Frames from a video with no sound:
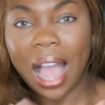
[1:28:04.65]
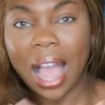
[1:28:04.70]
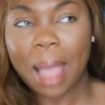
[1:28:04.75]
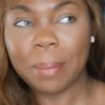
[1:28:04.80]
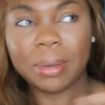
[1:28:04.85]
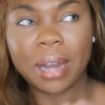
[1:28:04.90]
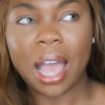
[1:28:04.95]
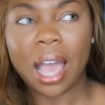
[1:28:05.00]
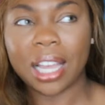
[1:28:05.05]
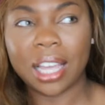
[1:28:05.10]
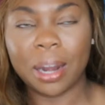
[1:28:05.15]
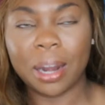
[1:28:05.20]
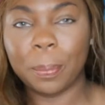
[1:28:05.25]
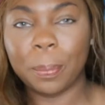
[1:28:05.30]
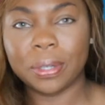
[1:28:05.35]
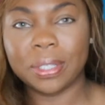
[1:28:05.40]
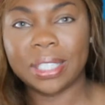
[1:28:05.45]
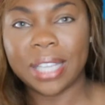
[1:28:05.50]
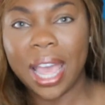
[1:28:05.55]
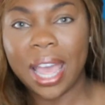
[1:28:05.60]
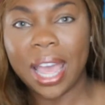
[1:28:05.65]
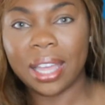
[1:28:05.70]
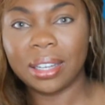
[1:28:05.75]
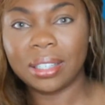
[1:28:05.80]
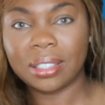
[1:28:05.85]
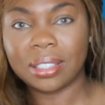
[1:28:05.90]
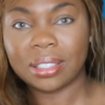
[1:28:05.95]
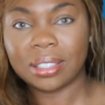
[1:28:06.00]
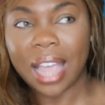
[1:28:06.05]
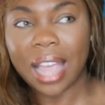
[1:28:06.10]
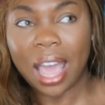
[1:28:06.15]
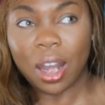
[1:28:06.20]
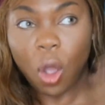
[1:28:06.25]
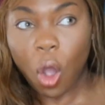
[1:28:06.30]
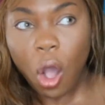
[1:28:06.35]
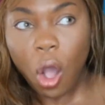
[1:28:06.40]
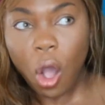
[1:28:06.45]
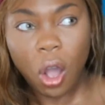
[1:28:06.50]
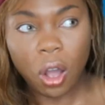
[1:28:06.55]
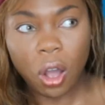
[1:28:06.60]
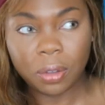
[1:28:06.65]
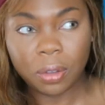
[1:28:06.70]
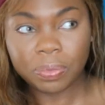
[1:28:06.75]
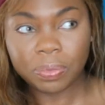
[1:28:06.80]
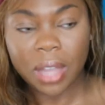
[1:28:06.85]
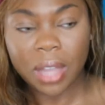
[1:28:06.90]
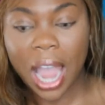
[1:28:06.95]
I'm not going to pretend at all.